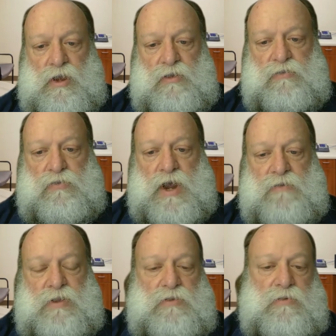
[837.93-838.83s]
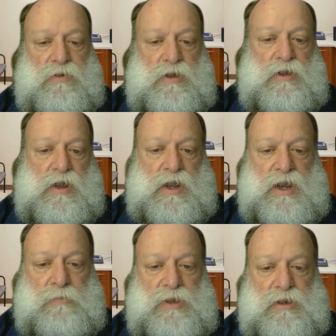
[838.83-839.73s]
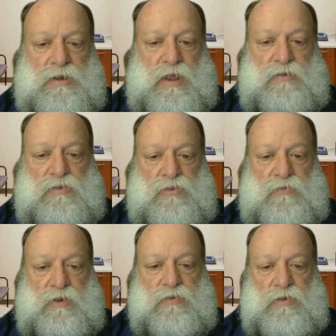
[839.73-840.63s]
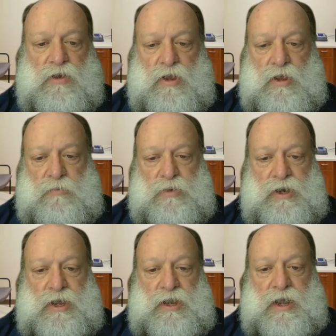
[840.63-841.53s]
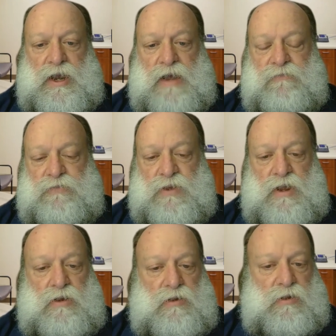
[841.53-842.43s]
as drive it through an ambient intelligence function. But again, like I've said